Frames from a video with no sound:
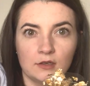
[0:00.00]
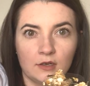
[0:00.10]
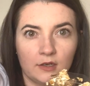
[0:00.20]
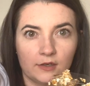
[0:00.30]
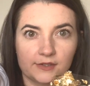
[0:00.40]

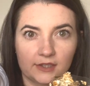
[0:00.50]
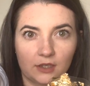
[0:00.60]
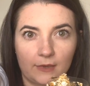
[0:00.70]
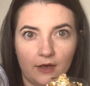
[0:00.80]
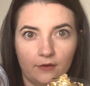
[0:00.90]
I was thinking
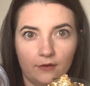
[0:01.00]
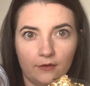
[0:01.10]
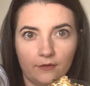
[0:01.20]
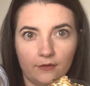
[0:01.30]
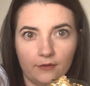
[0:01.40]
about
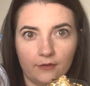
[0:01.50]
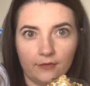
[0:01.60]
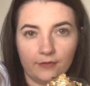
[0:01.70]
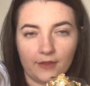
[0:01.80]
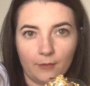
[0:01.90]

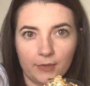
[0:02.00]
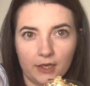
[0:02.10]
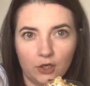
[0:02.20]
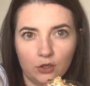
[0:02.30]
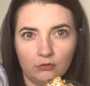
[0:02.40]
that
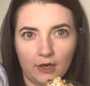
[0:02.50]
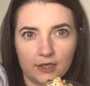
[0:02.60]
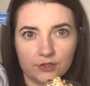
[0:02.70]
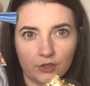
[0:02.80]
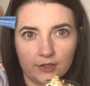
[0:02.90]
being a new
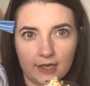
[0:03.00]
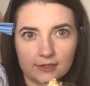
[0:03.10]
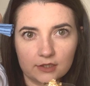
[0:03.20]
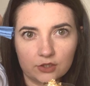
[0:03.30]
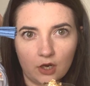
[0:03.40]
range on the
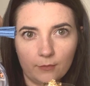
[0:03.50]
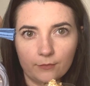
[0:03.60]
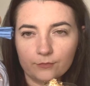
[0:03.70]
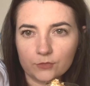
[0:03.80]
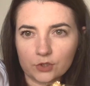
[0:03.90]
Etsy shop,
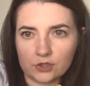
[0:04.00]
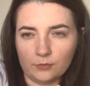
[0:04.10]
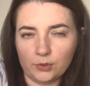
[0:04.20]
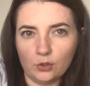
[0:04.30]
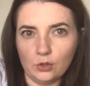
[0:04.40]
just the
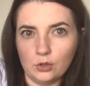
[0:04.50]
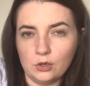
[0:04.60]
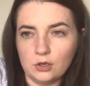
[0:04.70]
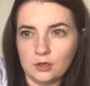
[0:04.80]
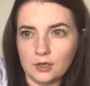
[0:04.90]
pure
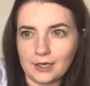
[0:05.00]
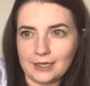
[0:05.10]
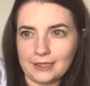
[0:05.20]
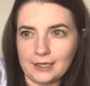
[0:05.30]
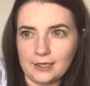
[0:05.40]

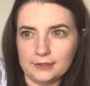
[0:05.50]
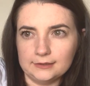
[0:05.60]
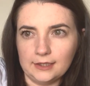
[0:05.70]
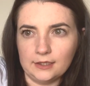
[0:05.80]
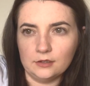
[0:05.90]
clear
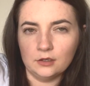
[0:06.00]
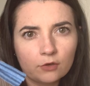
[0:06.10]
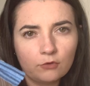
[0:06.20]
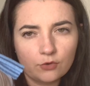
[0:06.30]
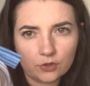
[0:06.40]
and then
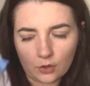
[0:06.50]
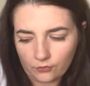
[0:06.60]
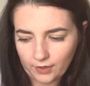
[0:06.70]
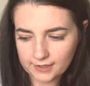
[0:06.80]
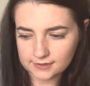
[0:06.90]
rose gold
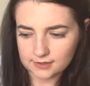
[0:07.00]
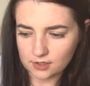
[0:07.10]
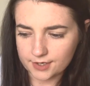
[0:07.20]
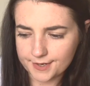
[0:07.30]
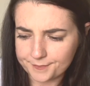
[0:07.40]
flakes
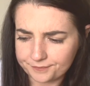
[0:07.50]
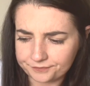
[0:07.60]
inside it.